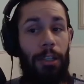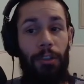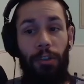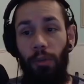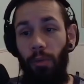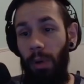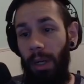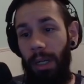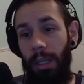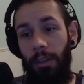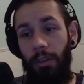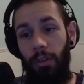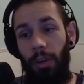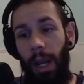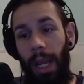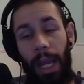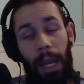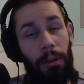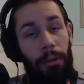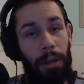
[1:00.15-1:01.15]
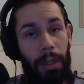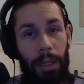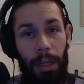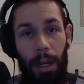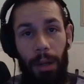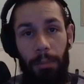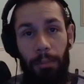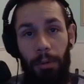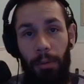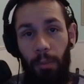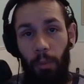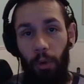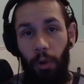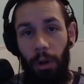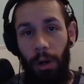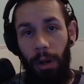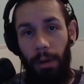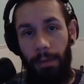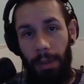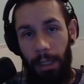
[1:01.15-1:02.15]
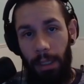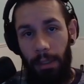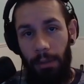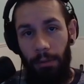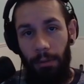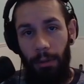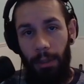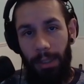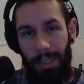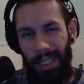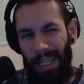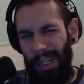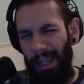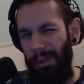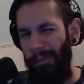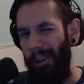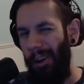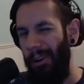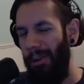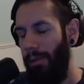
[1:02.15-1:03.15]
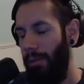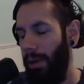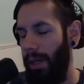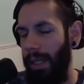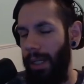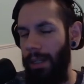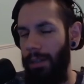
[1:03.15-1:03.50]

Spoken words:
you want to try out a couple more of the tools and you don't want to